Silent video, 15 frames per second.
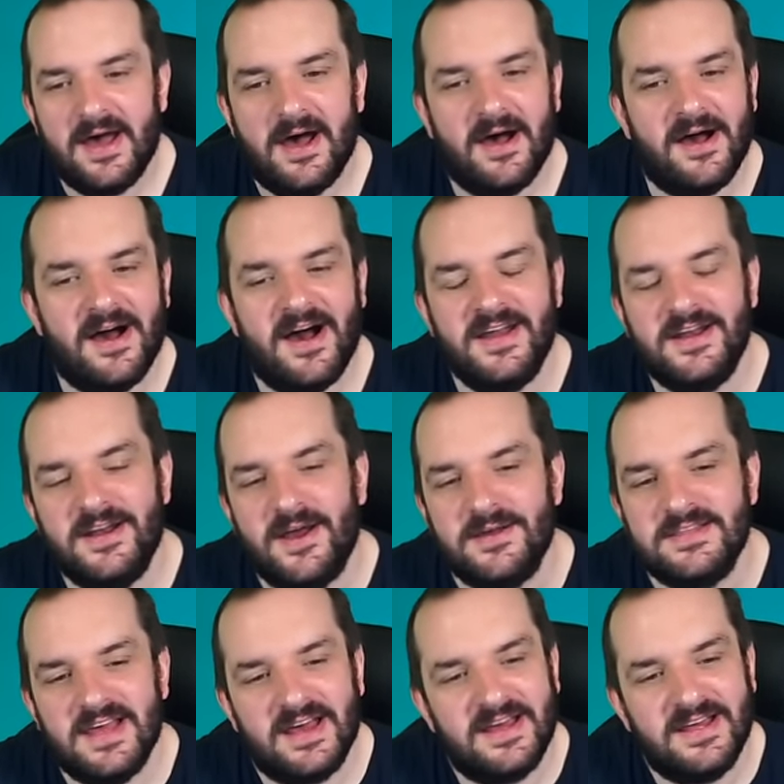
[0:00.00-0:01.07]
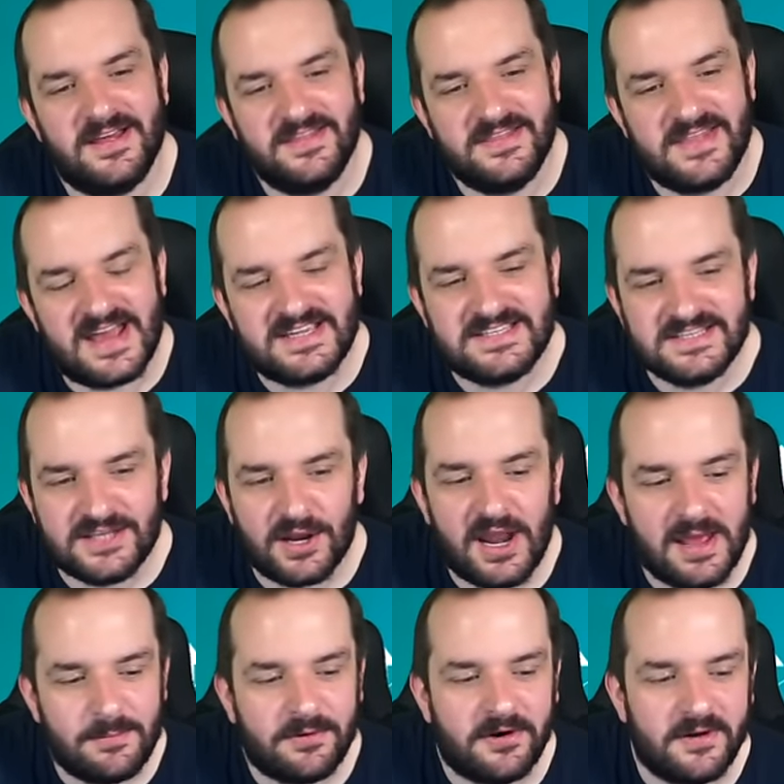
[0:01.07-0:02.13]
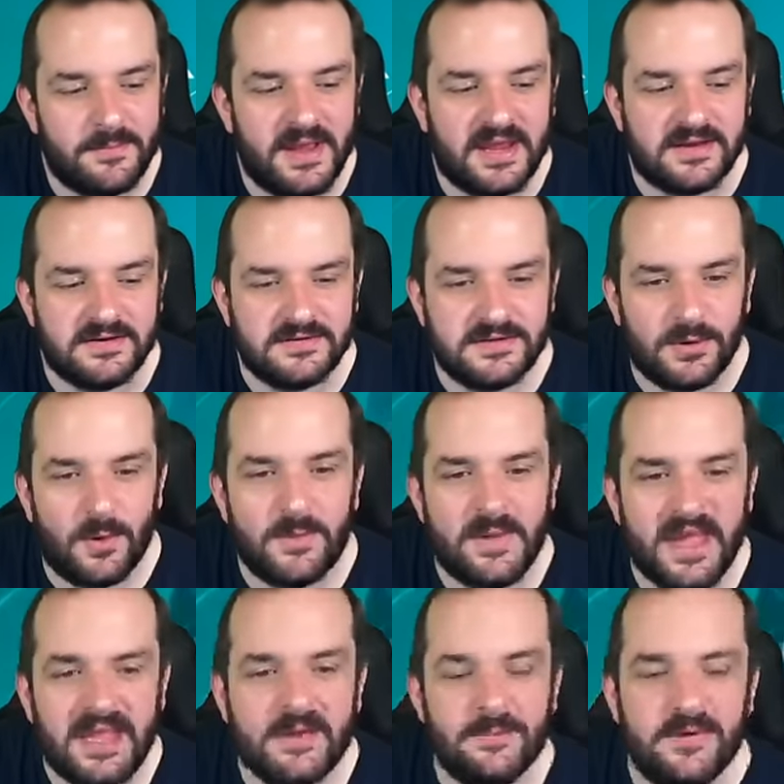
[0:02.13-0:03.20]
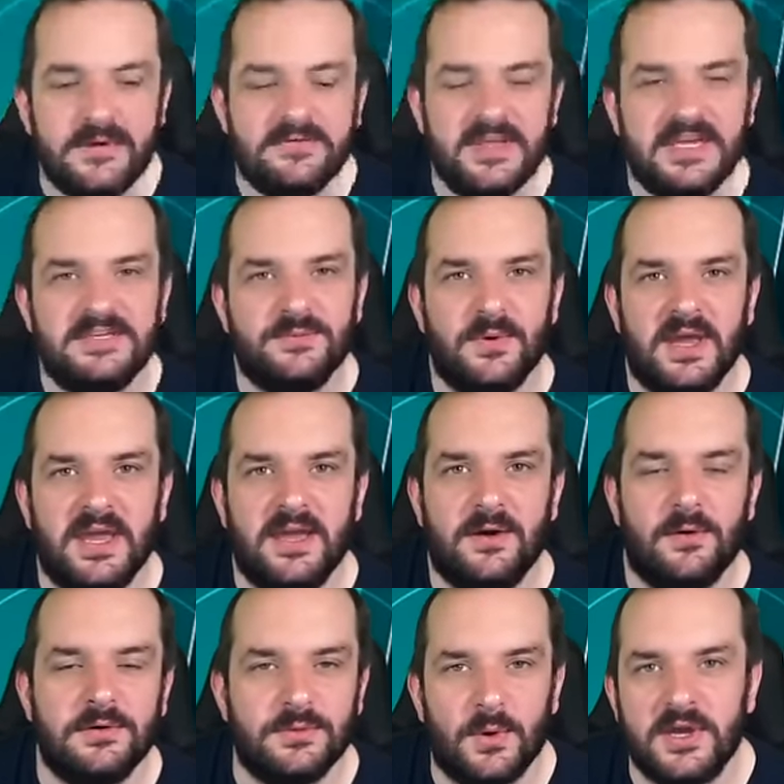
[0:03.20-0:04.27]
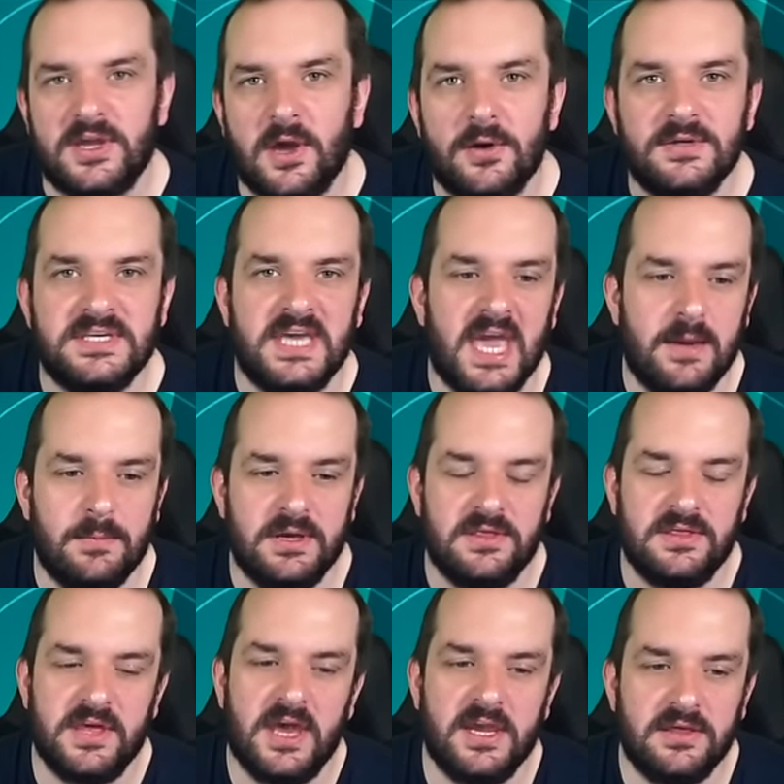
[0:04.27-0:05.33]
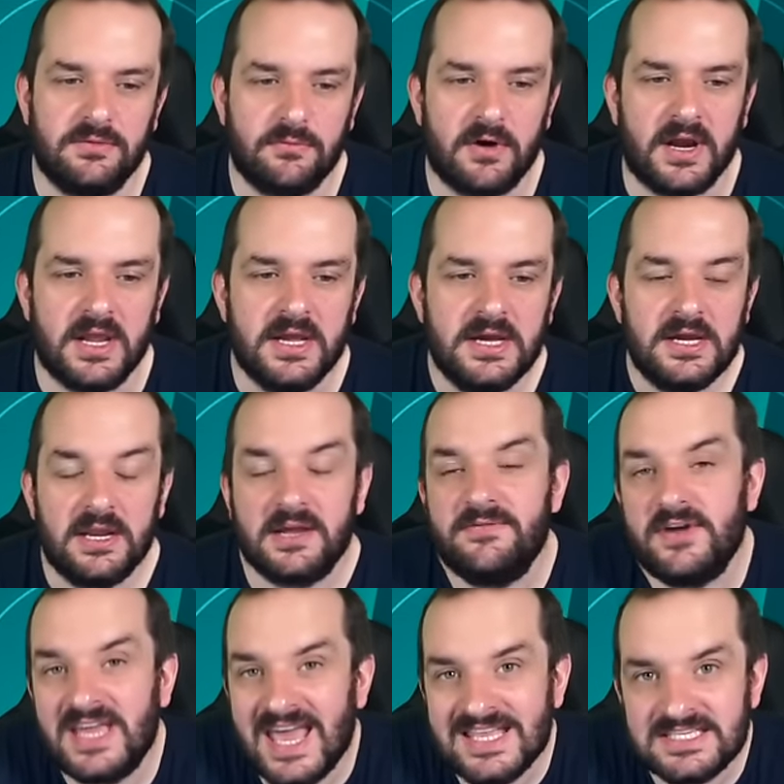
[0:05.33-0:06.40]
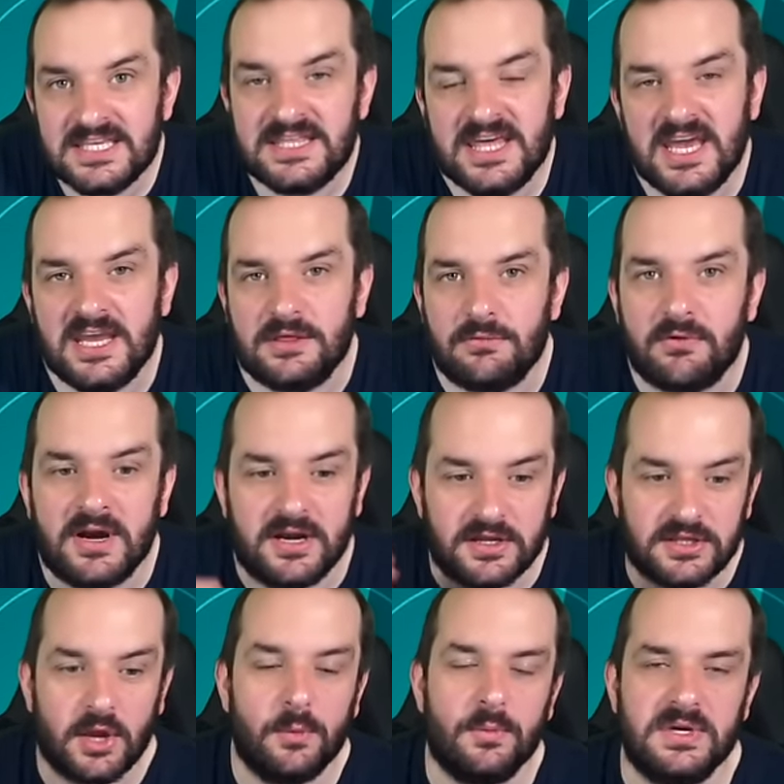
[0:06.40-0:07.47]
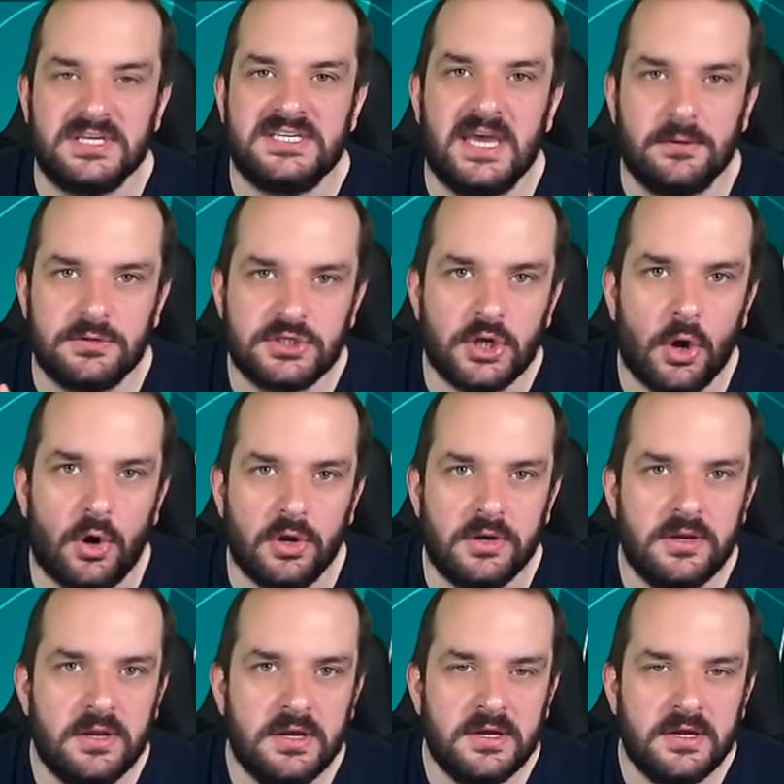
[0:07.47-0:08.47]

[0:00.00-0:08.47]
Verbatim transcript: I don't know. That, that's the dilemma I'm in. Do I make a move this week, or do I go to game week thirty-three? Like, if I get to thirty-three and I don't want to sell Son,